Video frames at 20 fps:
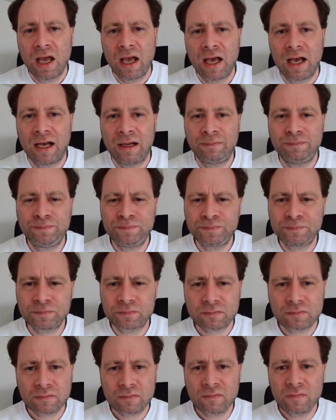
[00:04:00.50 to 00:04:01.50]

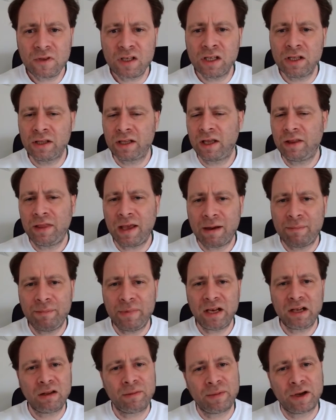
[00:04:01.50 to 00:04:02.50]
that
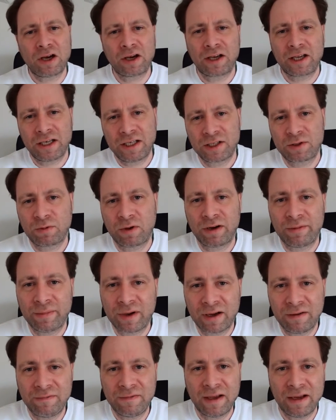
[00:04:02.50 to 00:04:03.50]
middle market is one of
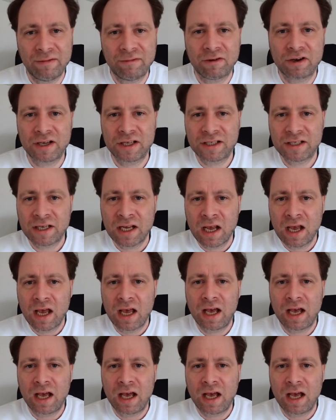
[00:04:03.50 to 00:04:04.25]
my favorites.